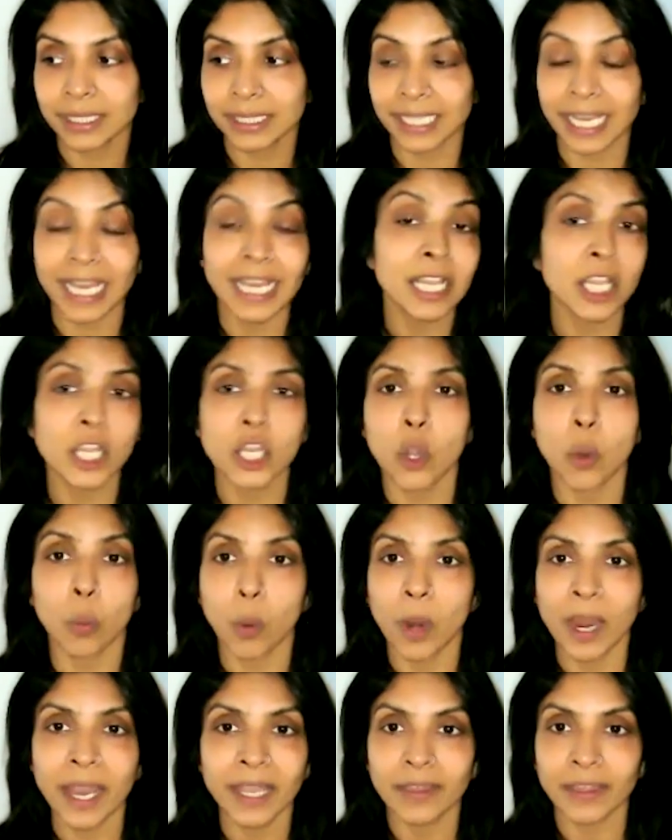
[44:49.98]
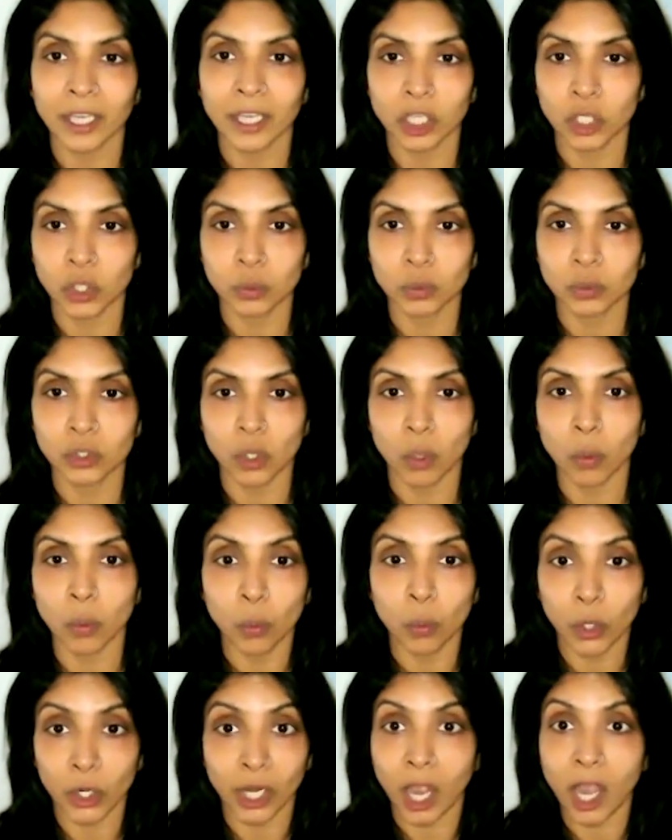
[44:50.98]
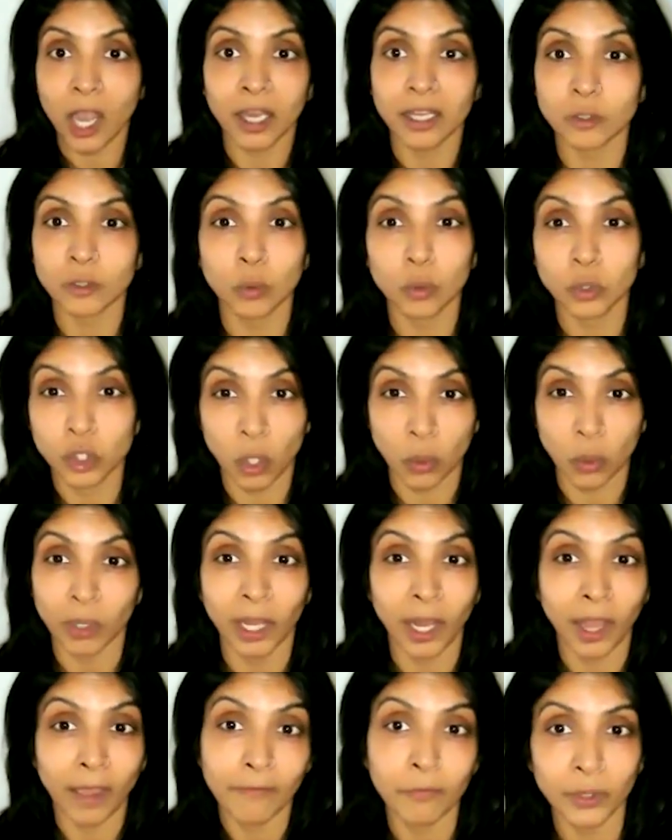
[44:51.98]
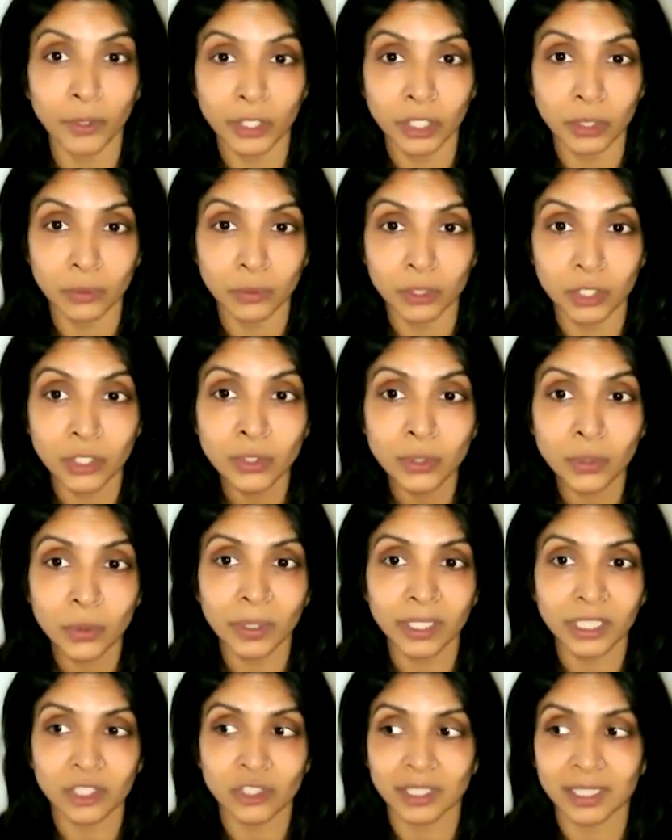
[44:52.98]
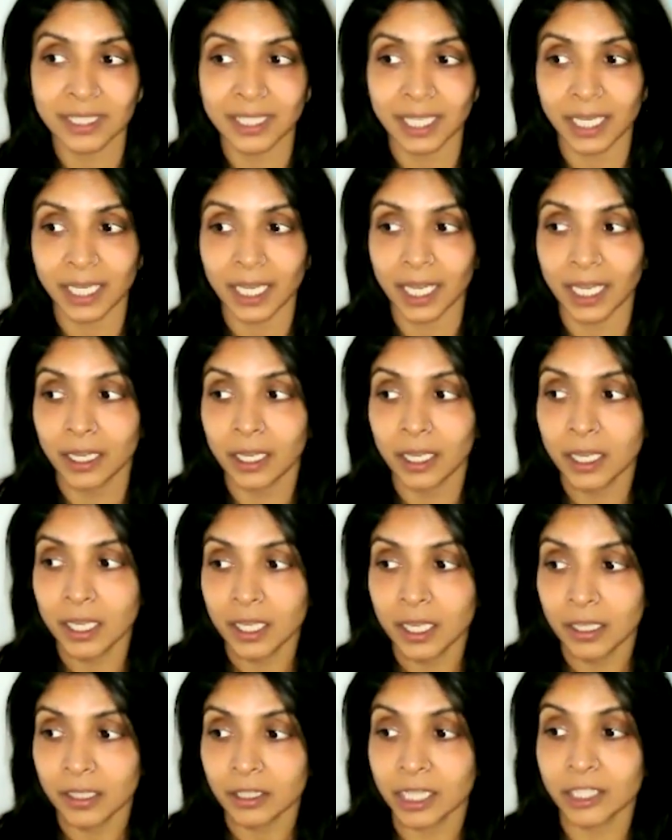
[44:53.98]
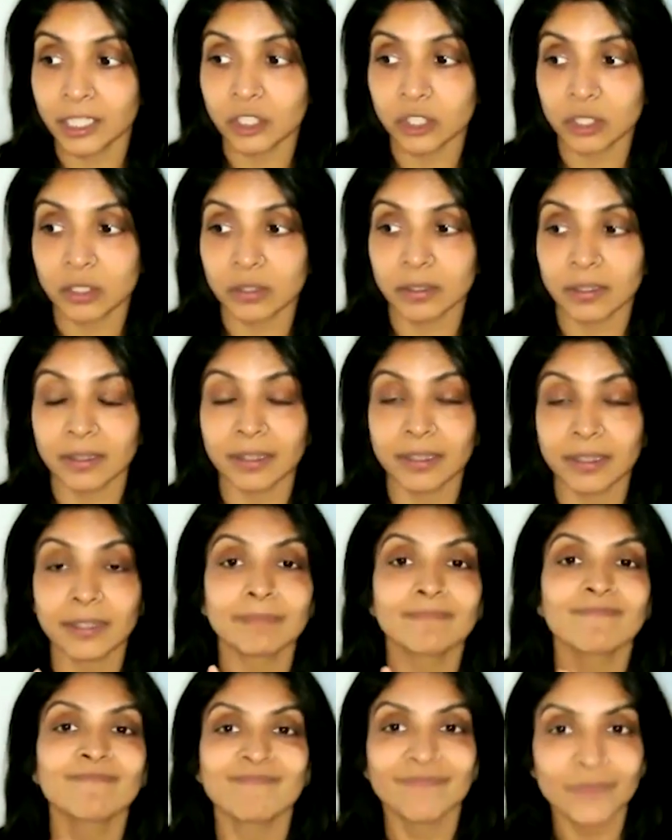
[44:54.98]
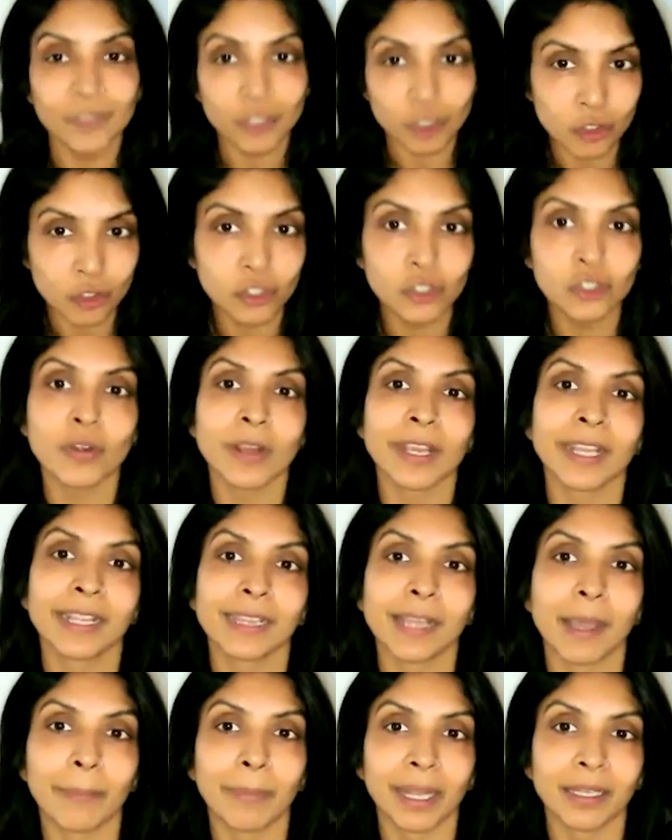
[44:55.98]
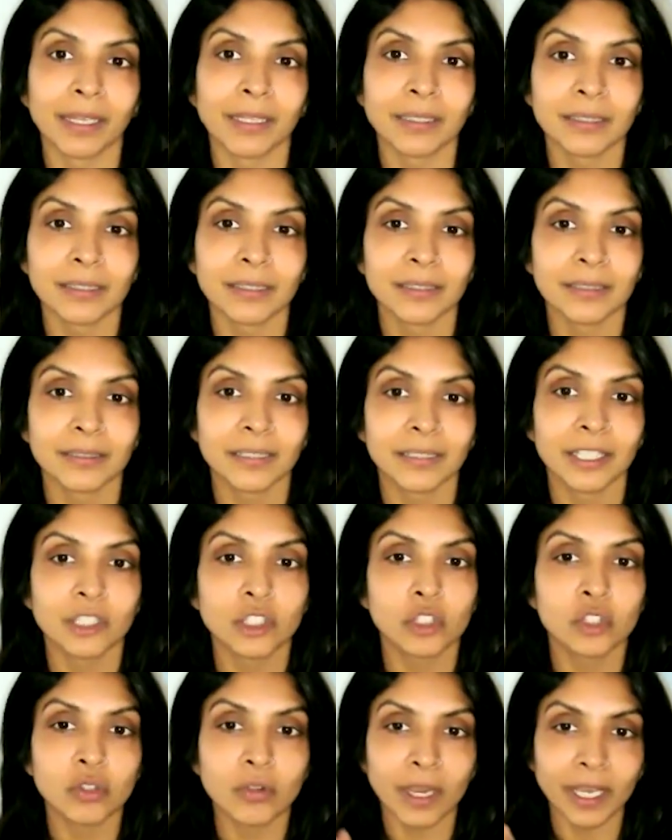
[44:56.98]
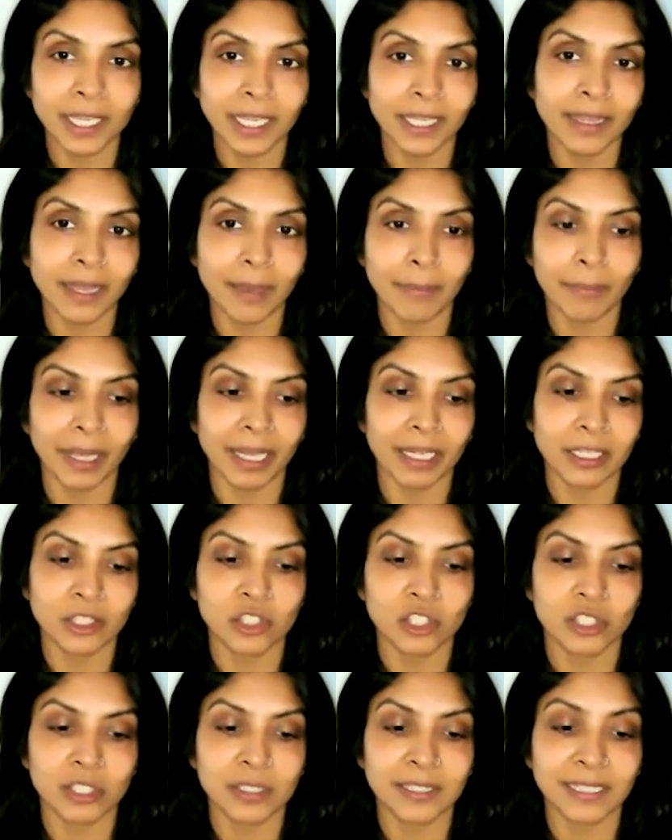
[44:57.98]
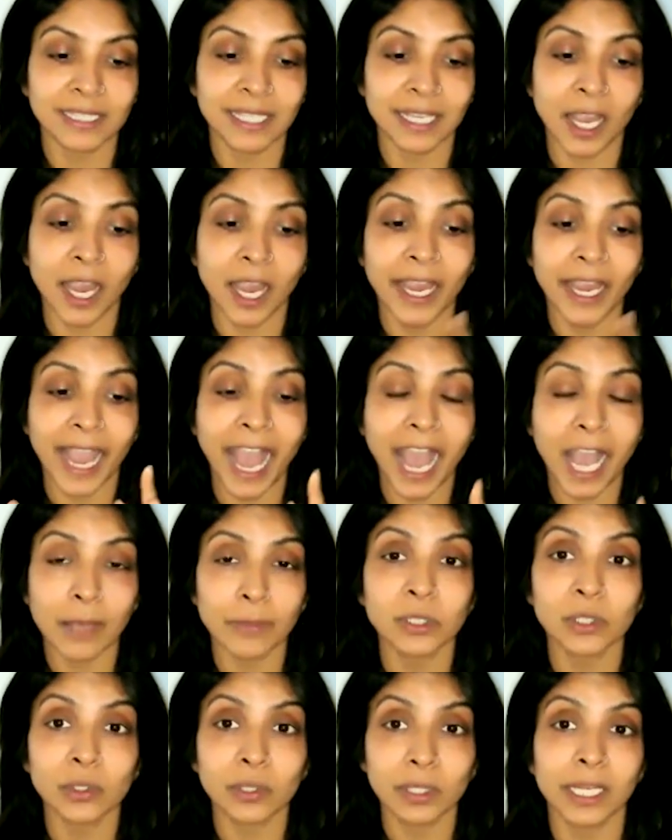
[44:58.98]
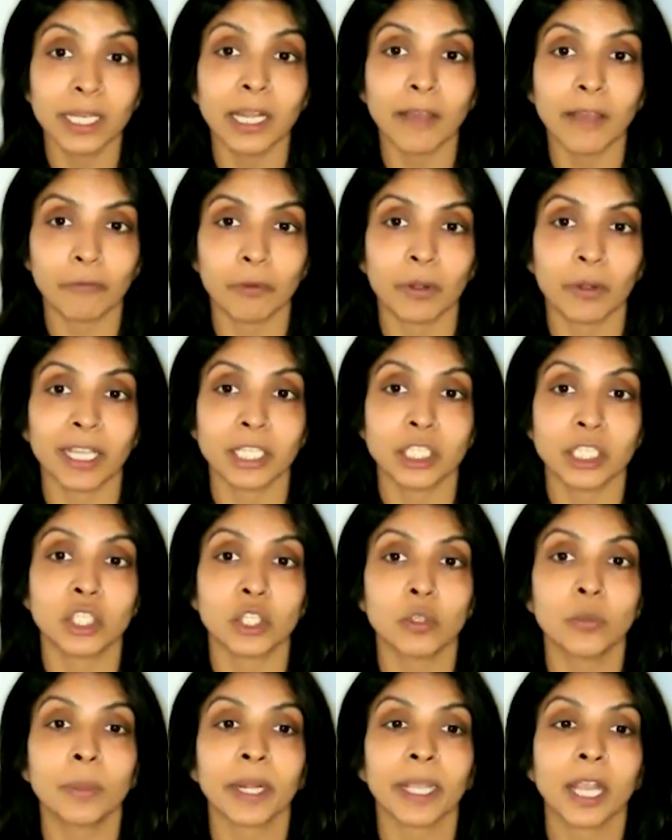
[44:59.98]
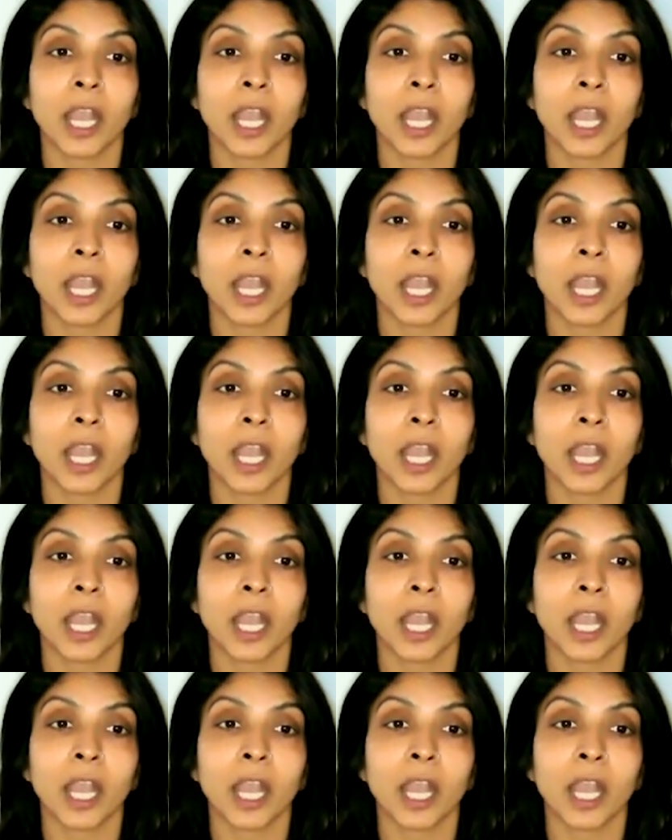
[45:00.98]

taking away that you don't work hard or don't love what you do. It's just saying that striking that balance. It's striking that balance just to say, I absolutely love what I do, but I